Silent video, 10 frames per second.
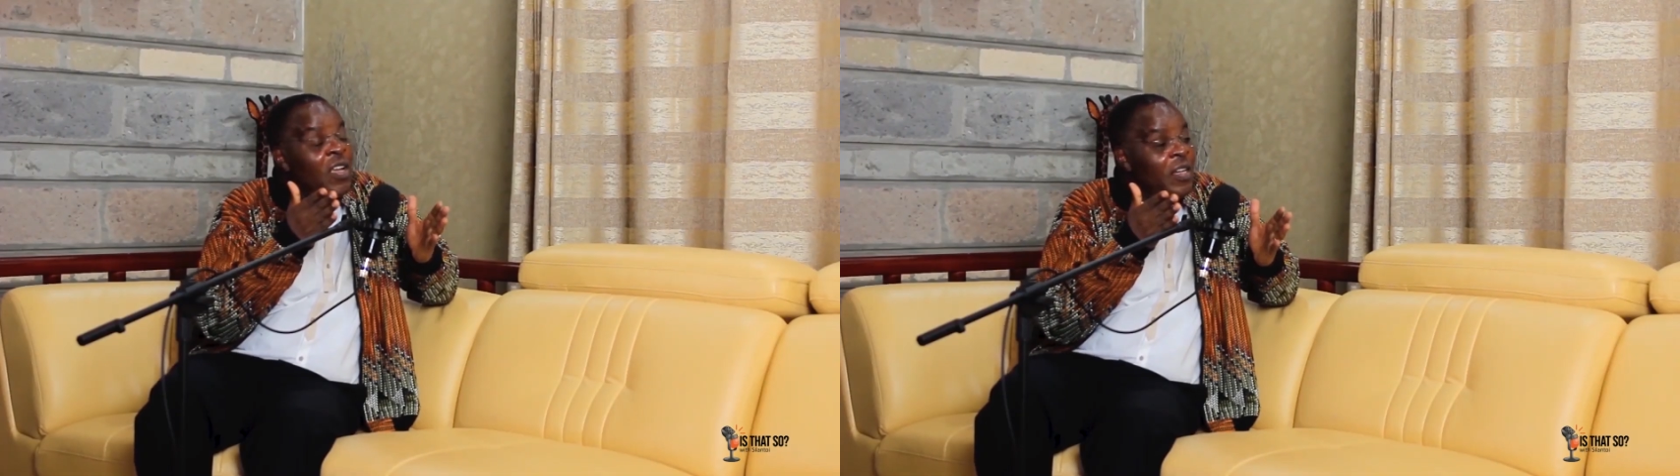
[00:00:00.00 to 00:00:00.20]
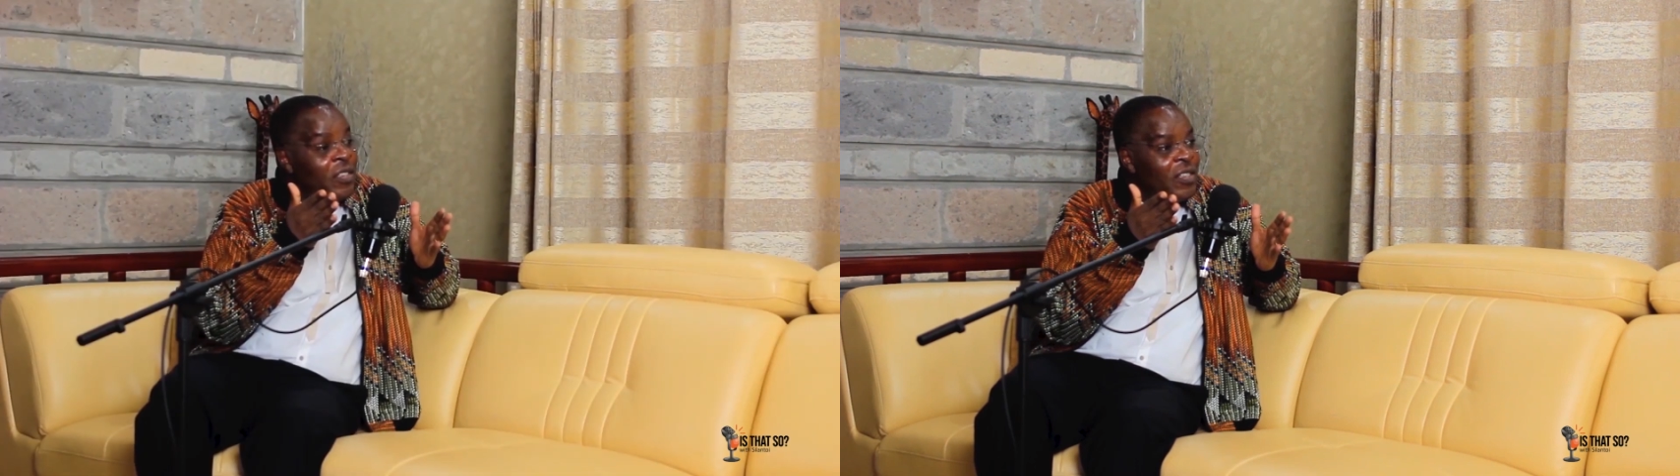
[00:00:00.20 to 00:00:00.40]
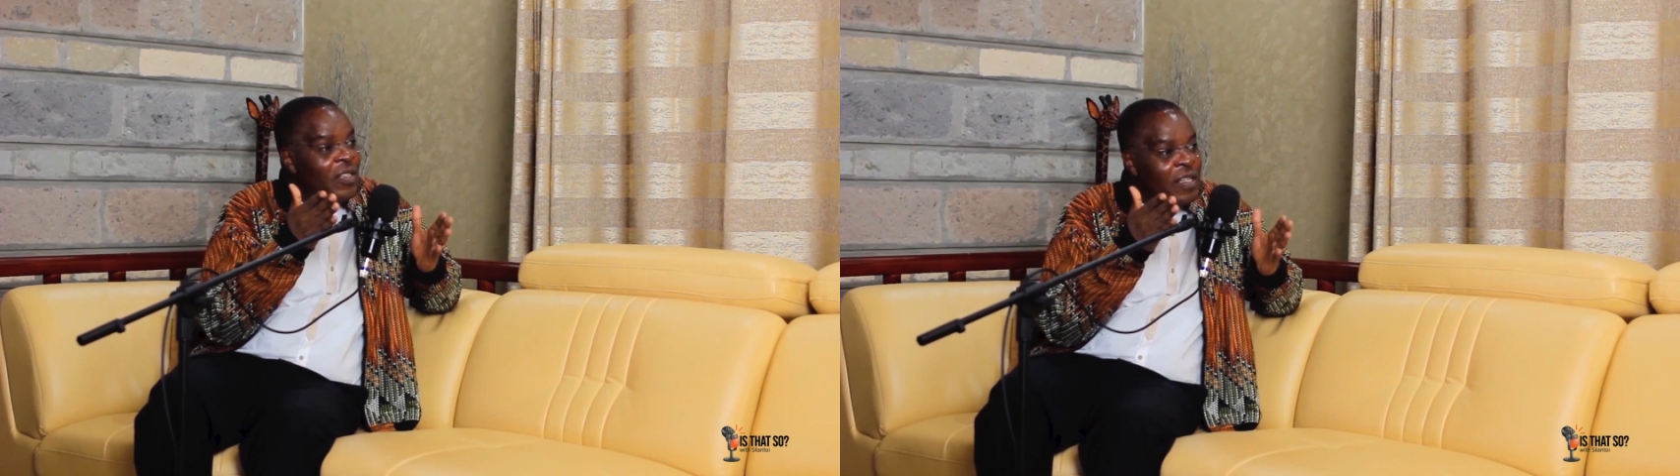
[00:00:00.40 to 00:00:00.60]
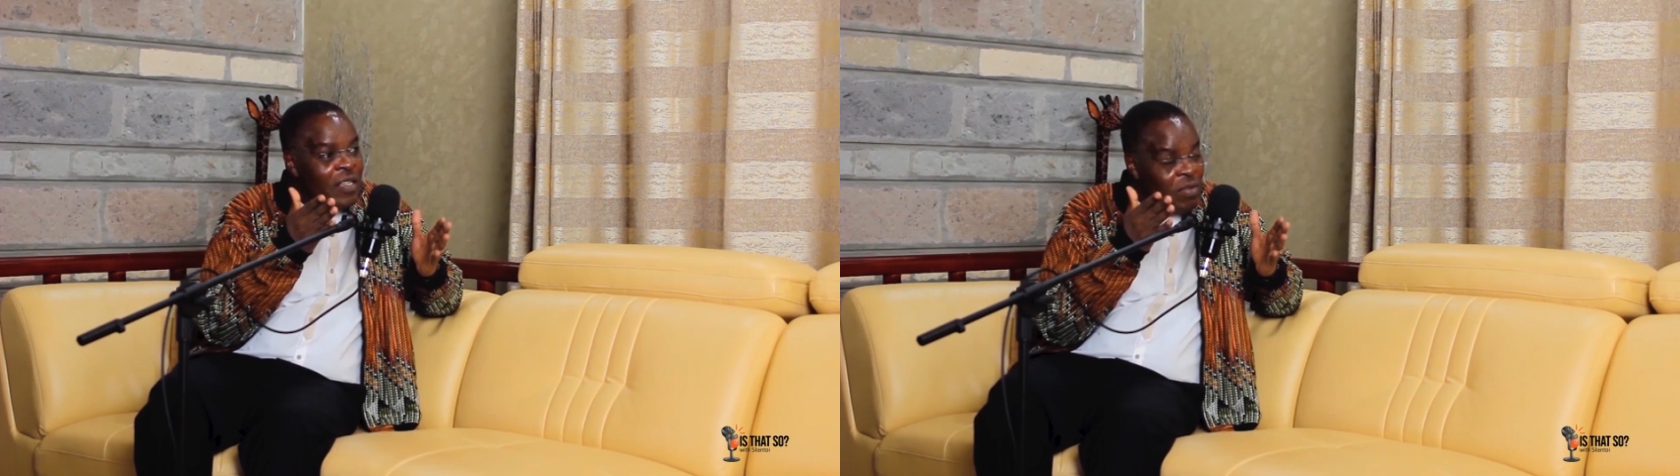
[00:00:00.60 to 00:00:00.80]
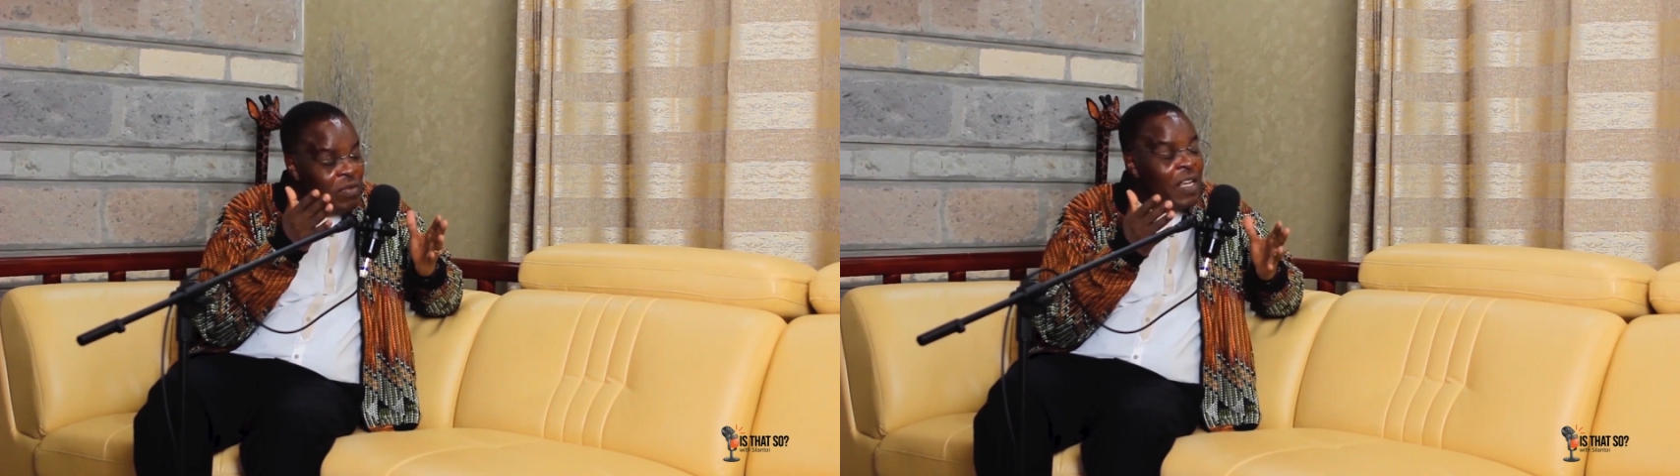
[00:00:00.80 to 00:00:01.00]
church
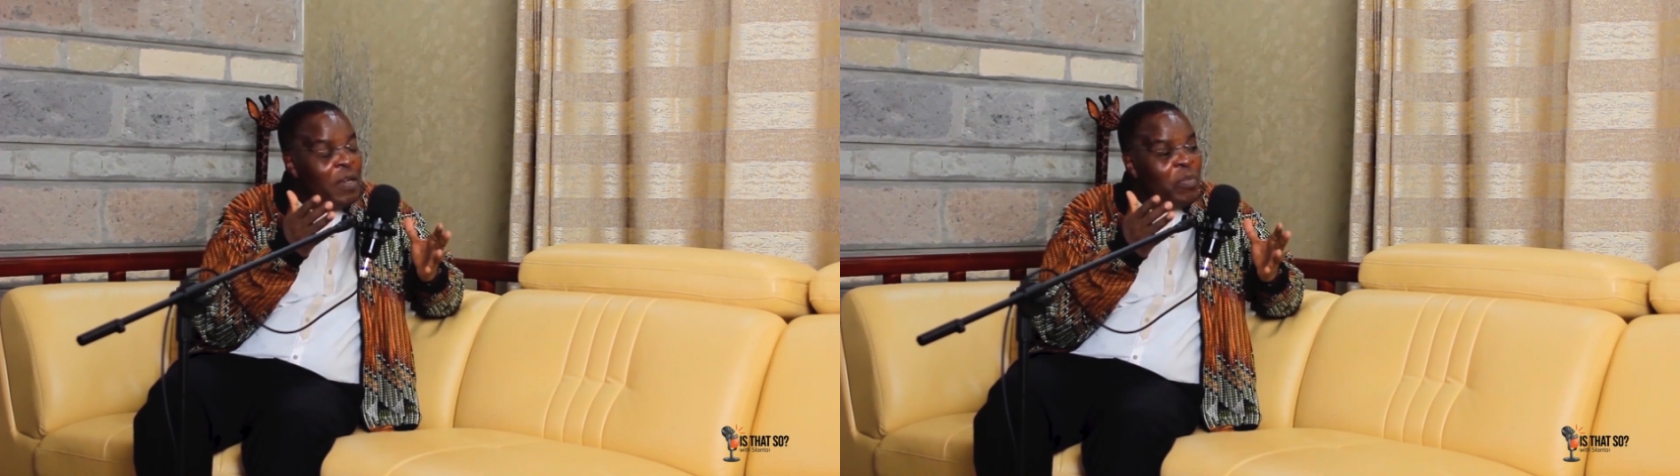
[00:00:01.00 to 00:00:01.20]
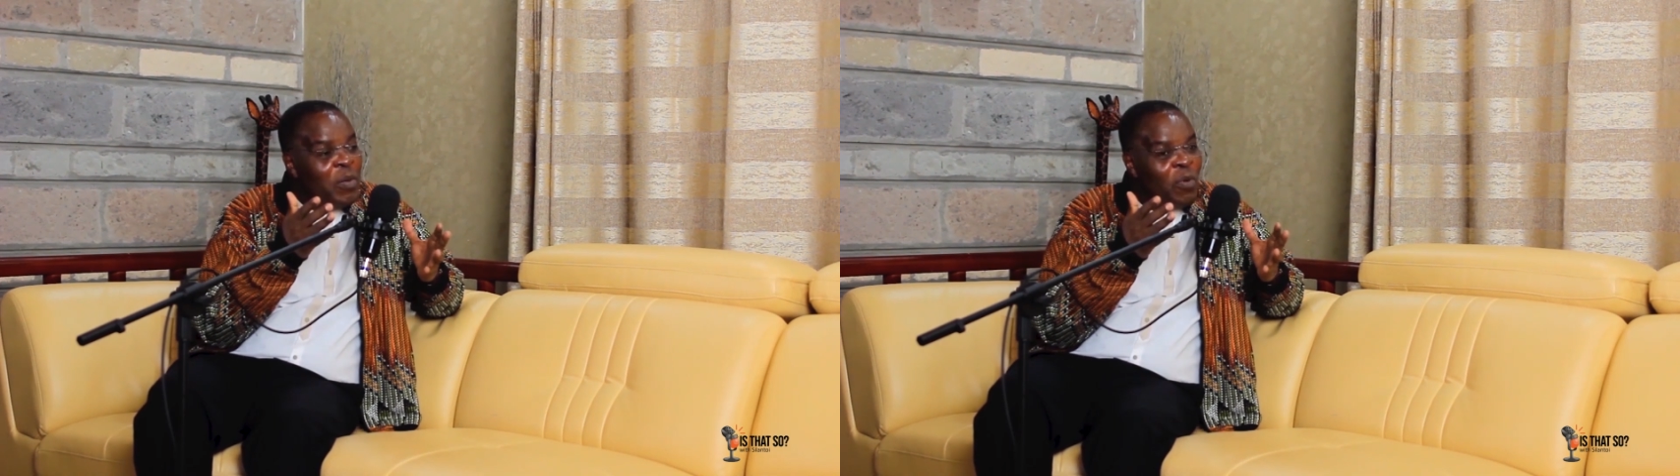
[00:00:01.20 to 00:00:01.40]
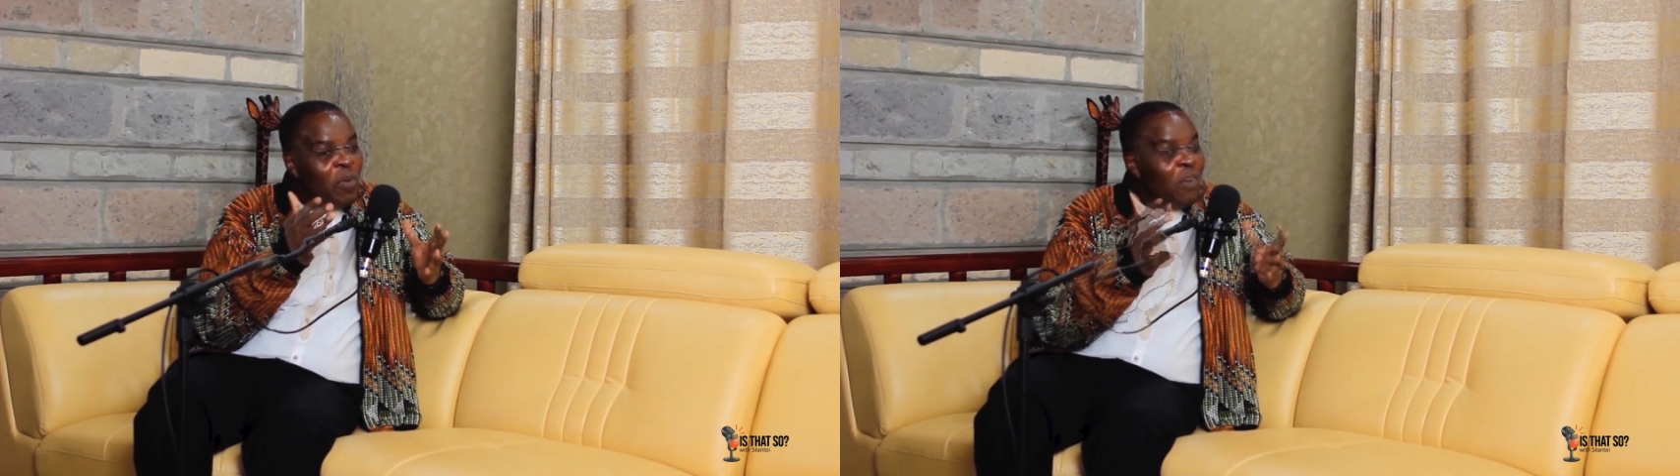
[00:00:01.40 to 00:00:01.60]
is to tell people,